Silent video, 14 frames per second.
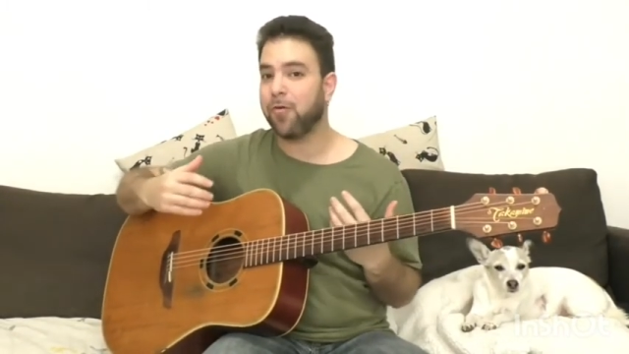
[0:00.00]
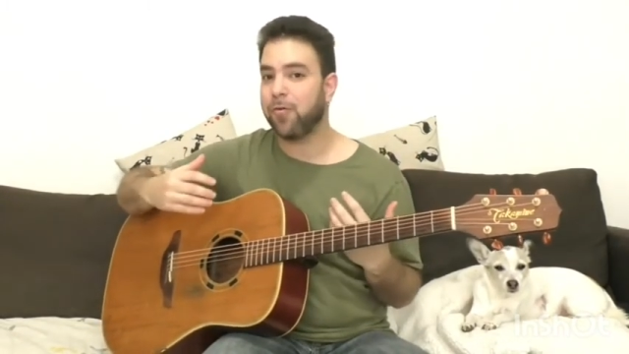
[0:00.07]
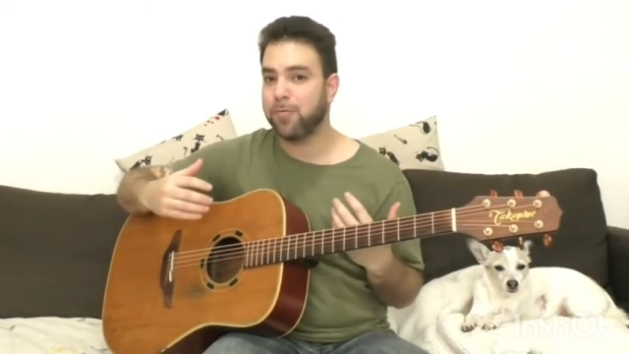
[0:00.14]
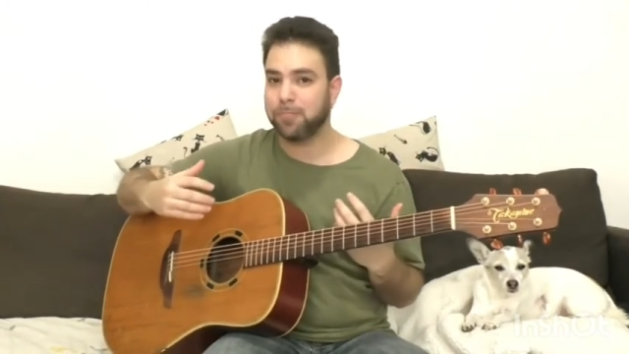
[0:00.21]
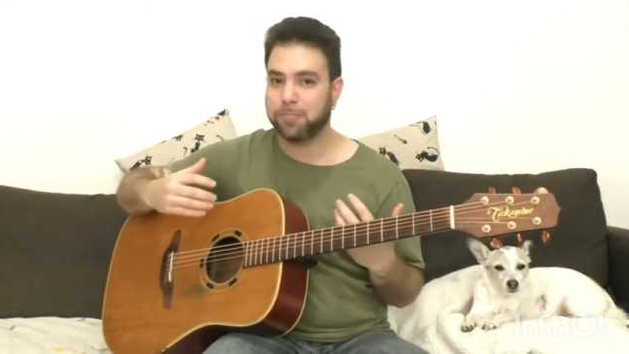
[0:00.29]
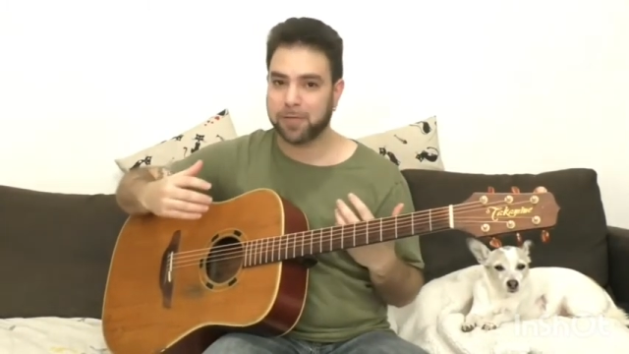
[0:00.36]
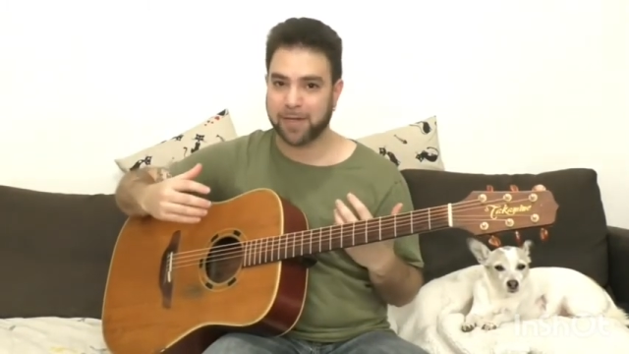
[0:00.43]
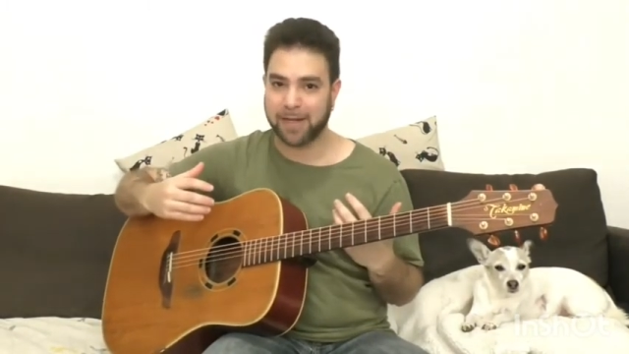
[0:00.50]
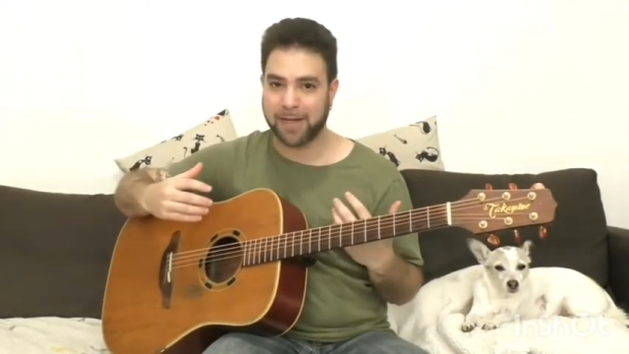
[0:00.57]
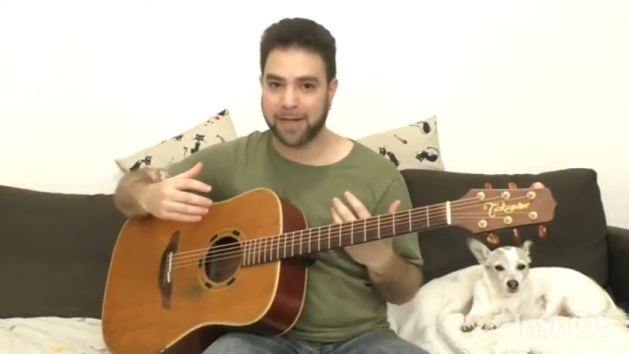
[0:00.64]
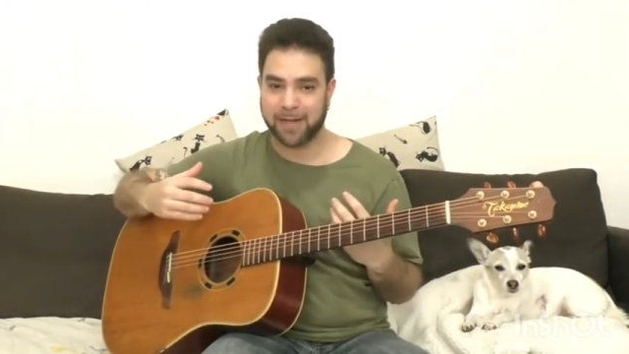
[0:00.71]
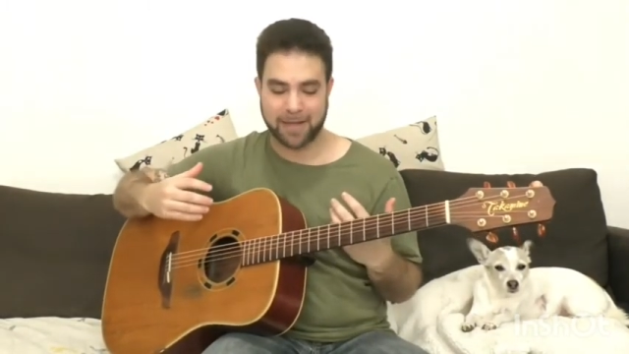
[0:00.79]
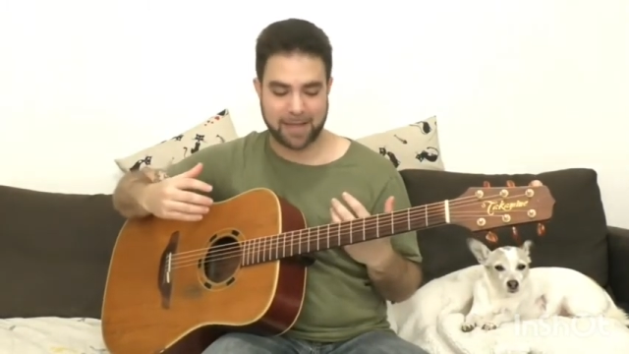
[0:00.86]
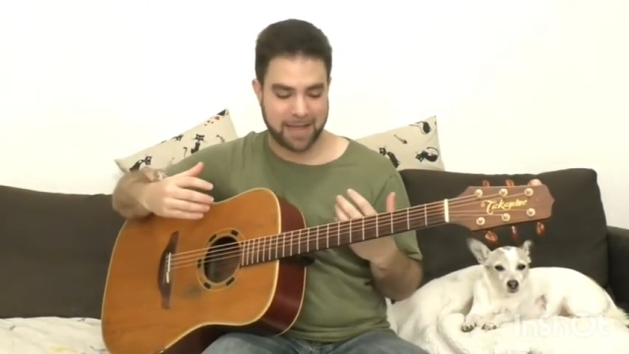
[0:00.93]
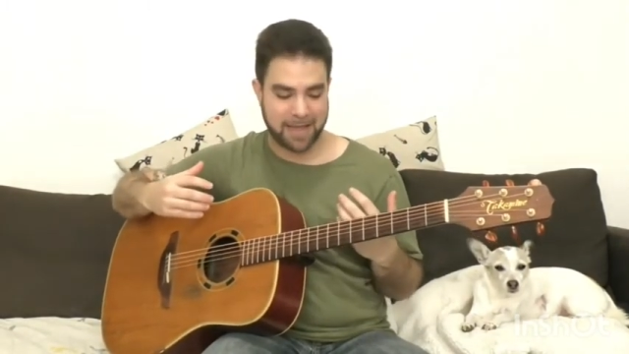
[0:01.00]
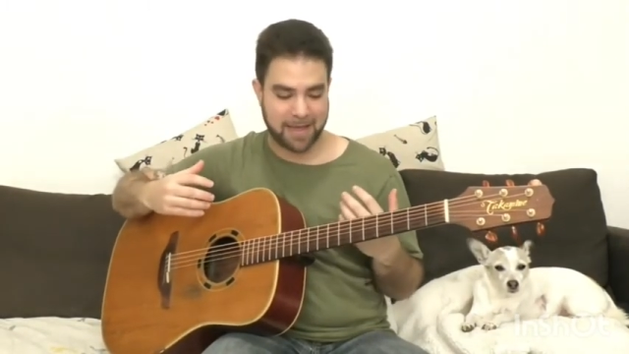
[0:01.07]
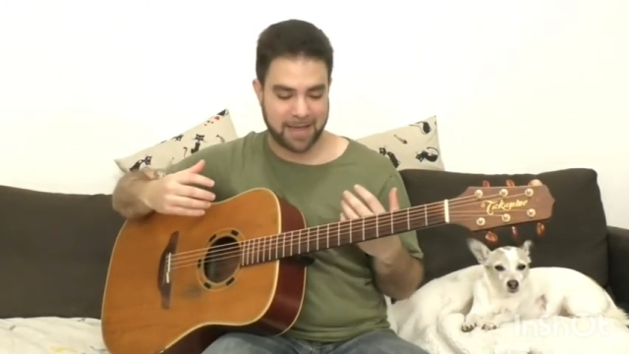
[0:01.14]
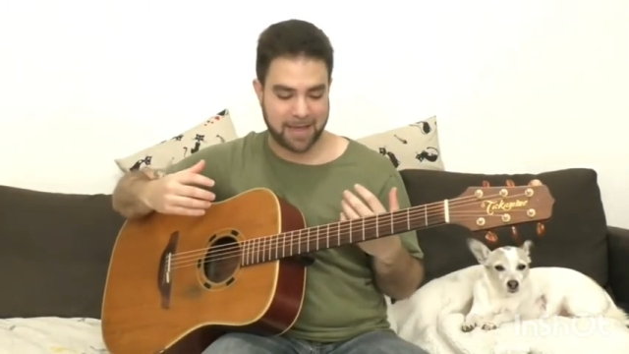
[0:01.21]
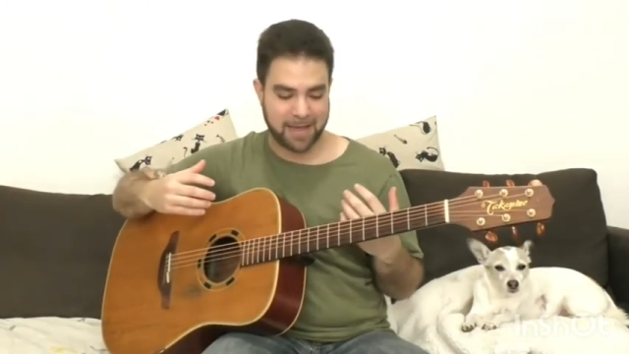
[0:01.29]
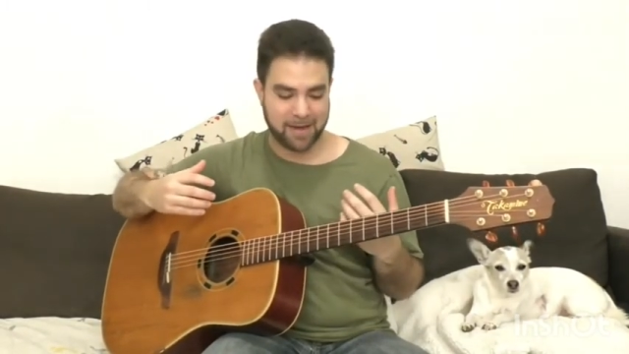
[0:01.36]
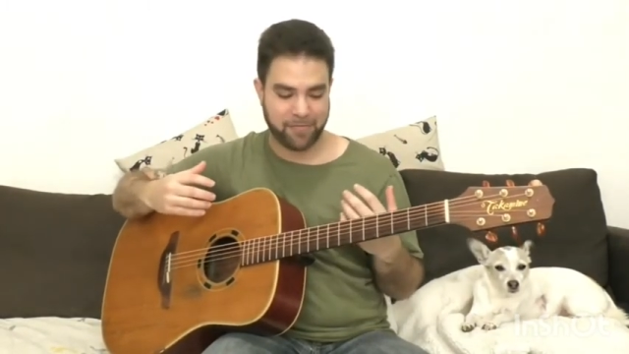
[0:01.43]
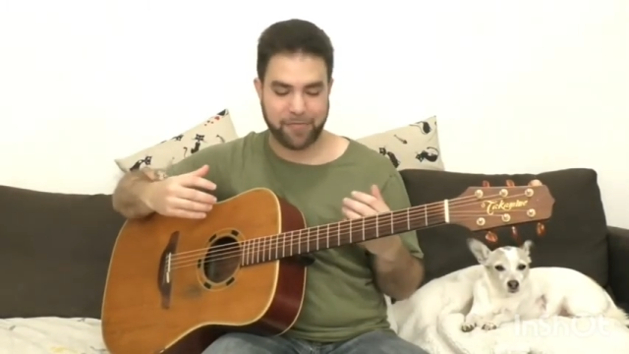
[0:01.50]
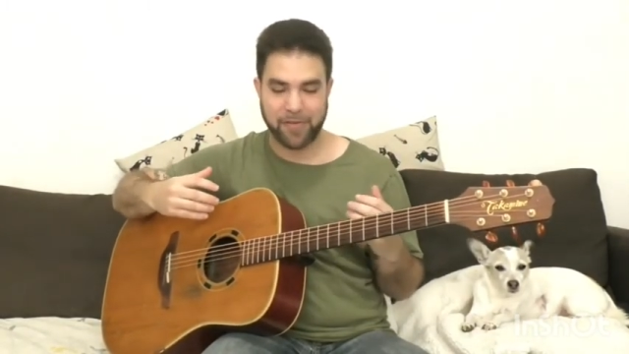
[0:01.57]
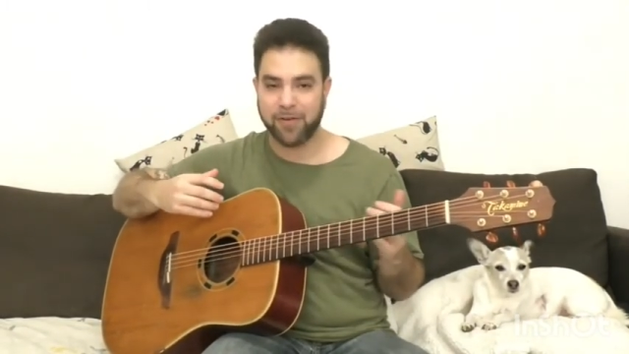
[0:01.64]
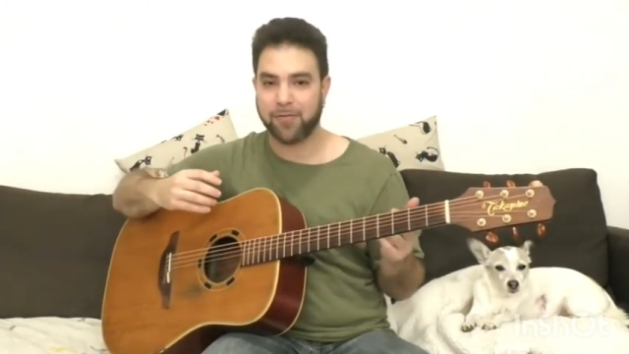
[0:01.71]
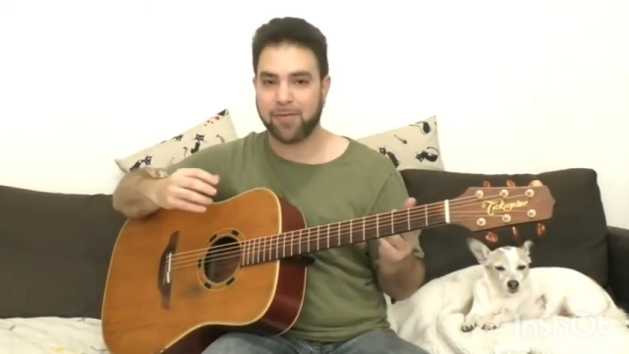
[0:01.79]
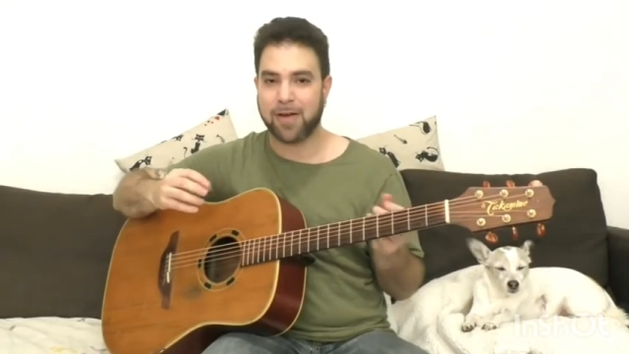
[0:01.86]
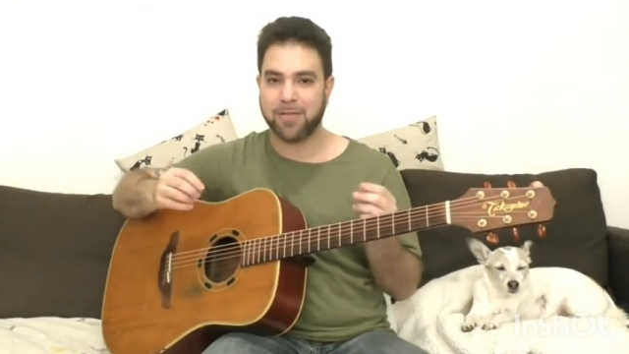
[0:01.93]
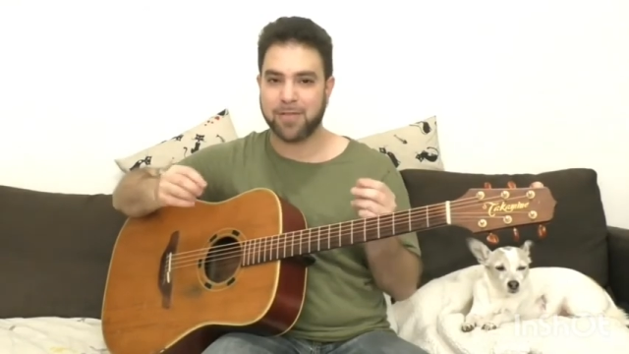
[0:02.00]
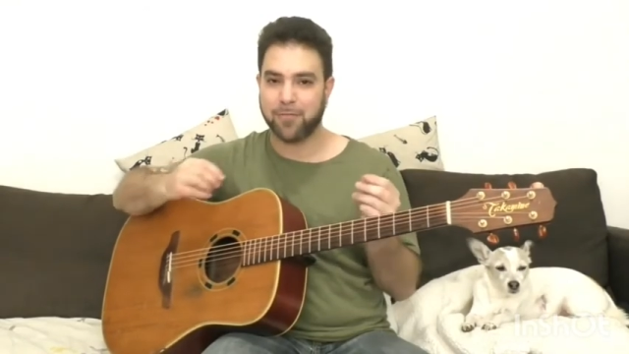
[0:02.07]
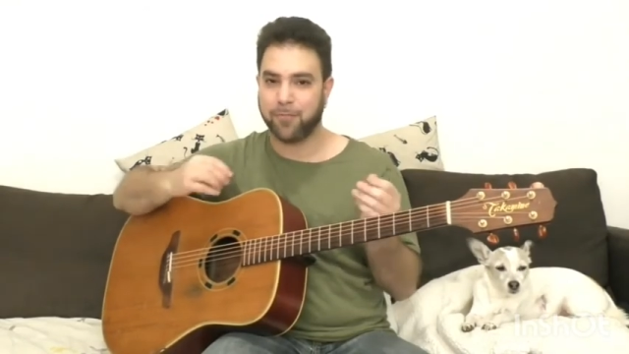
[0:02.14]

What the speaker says: own playing and figure out